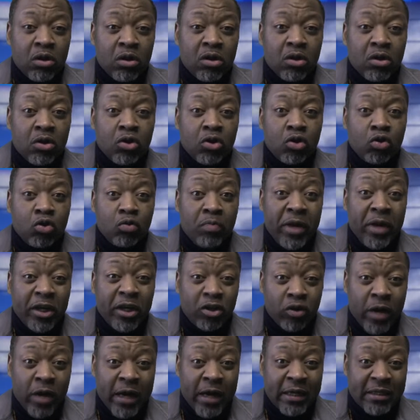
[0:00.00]
should make
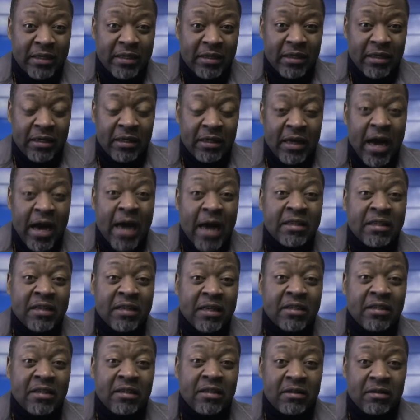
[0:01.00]
sure that they
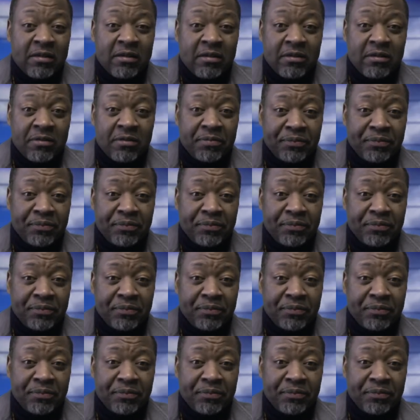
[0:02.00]
address this.